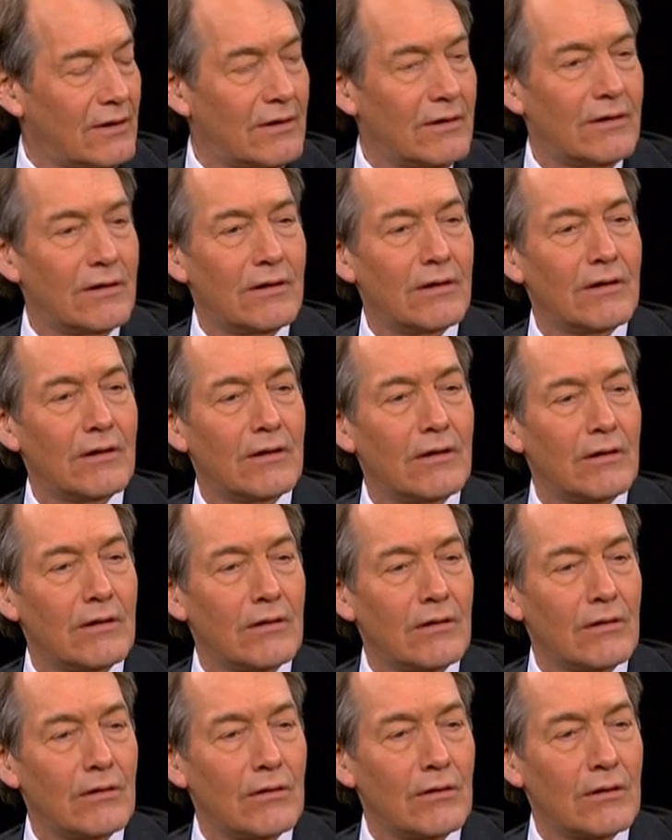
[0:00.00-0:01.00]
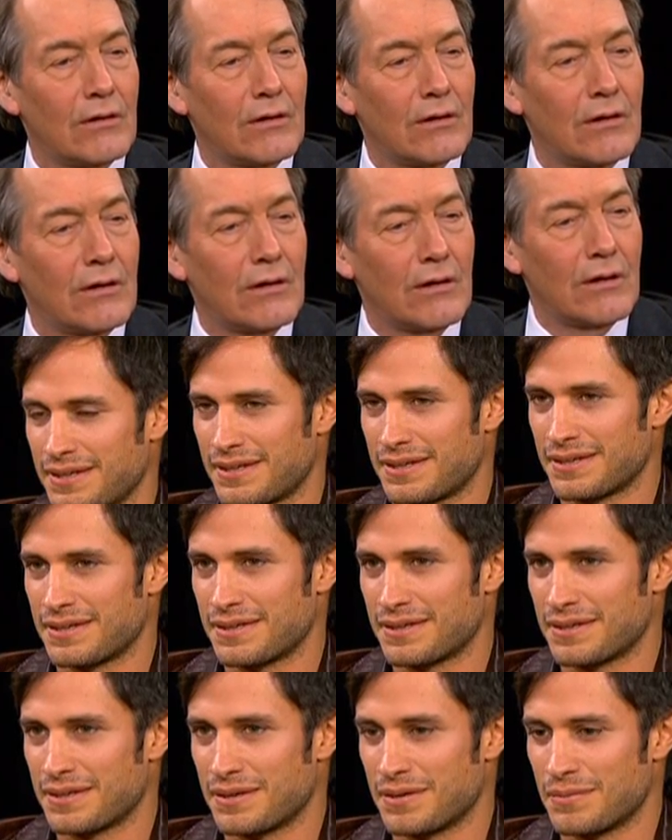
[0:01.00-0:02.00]
speaking Spanish, you you get like
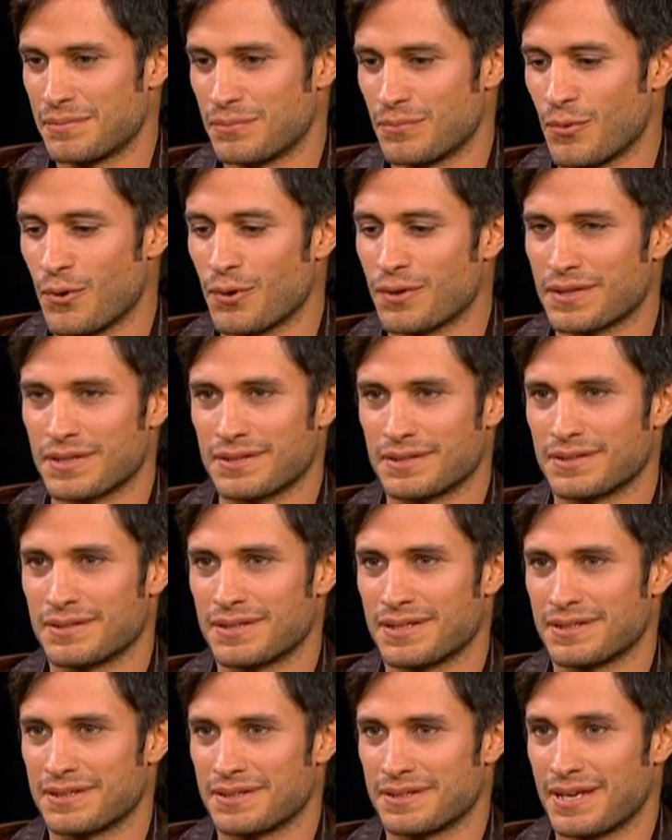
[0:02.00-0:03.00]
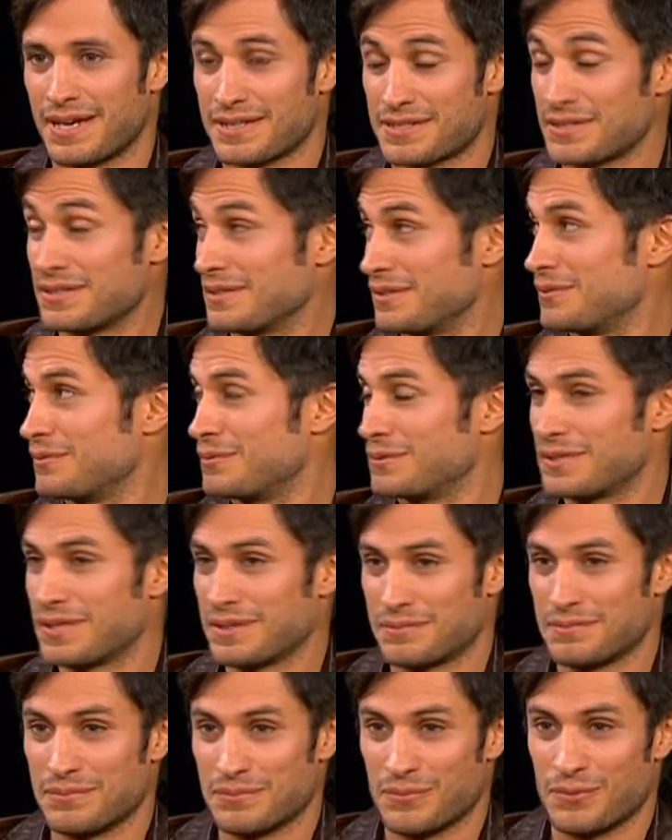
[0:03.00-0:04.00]
uh, more than than actually you would
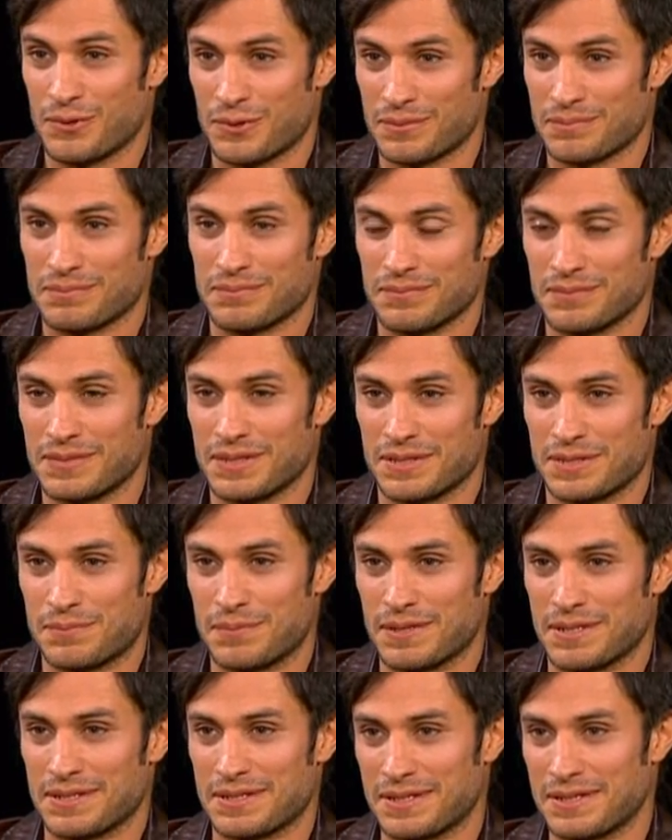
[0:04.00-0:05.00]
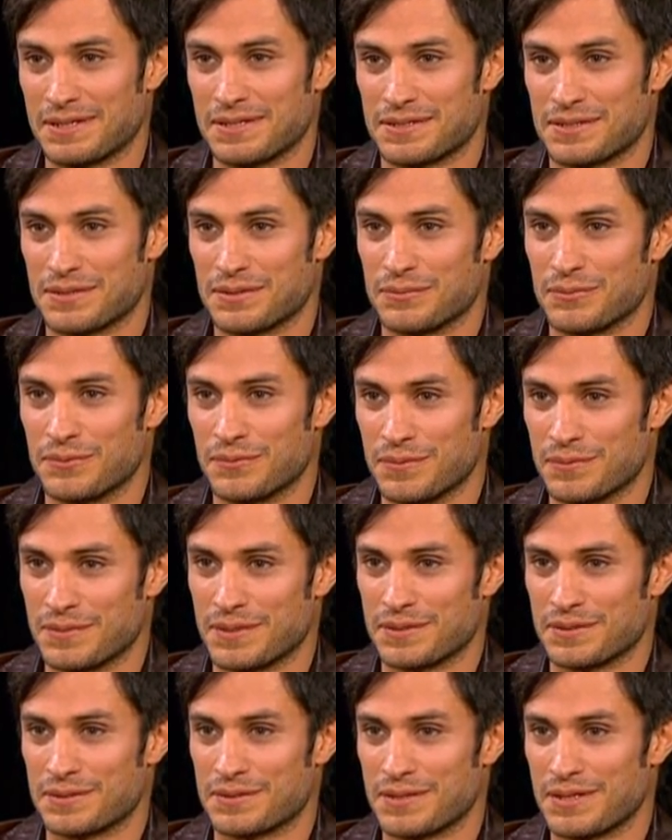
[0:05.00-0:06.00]
get more than speaking English in the movie
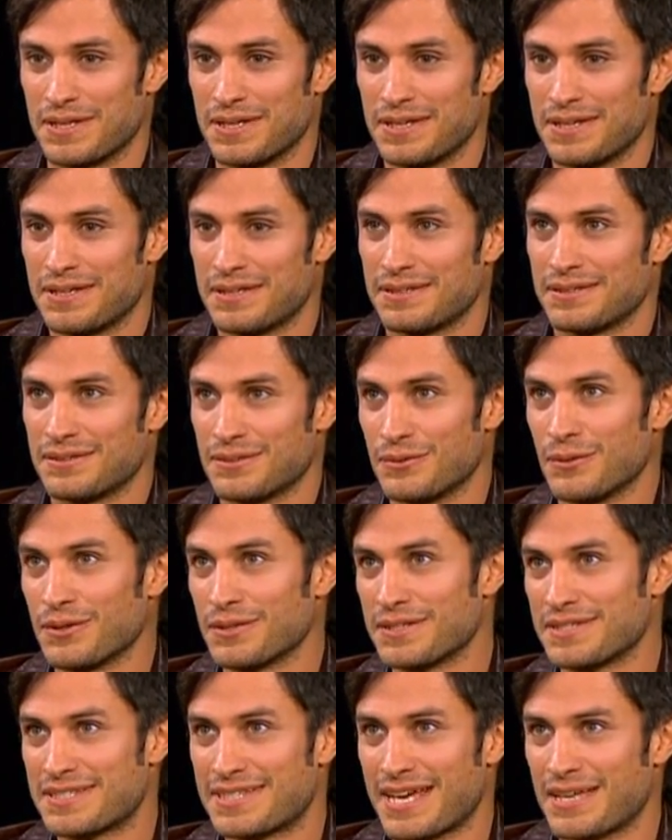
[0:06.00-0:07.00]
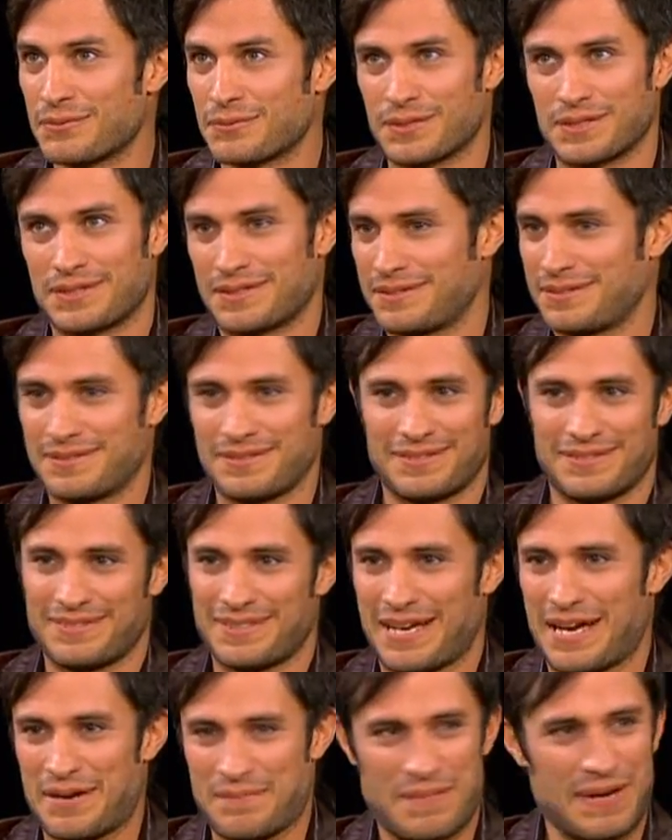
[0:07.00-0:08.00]
because you understand what
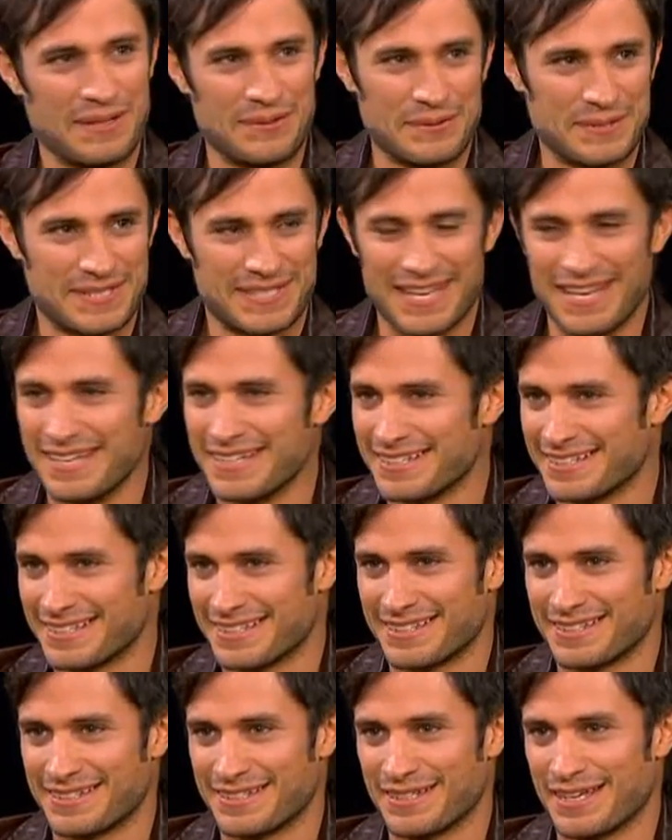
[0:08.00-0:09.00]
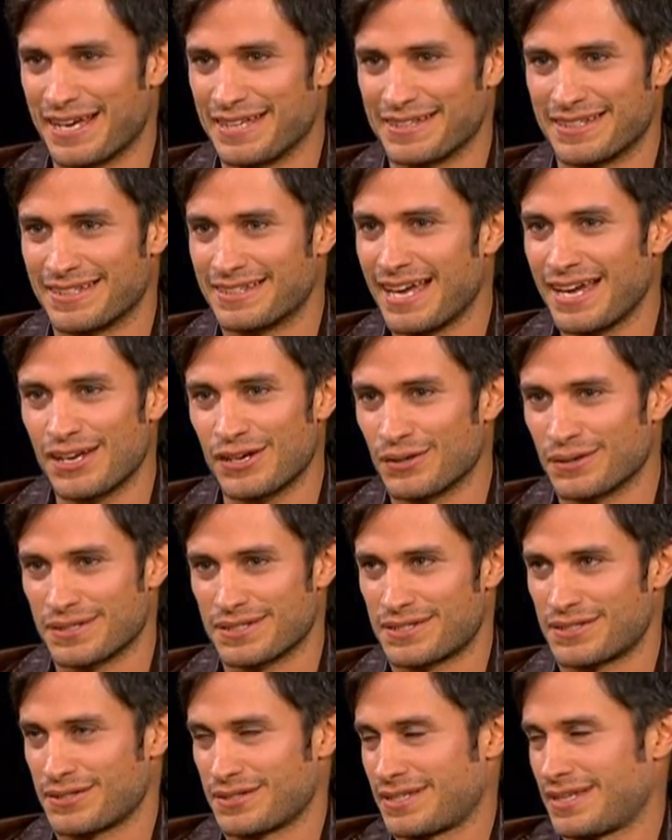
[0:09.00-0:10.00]
Armando is saying, and the, and the dialogue
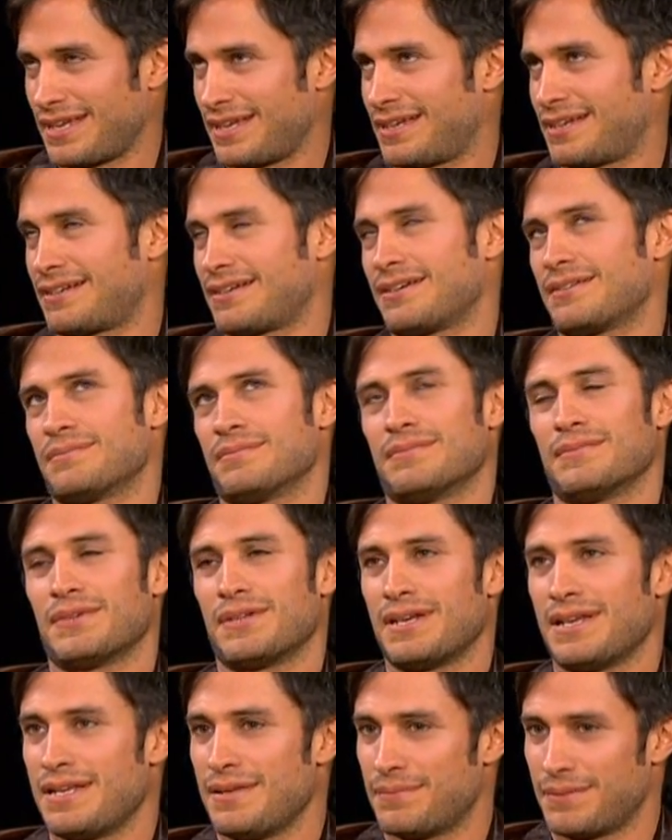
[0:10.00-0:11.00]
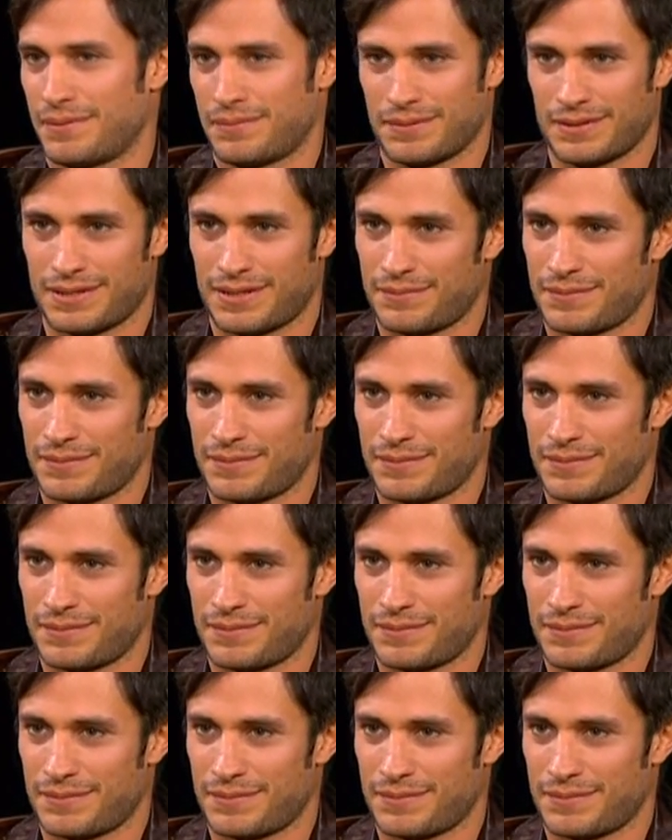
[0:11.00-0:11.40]
is just like unbelievable.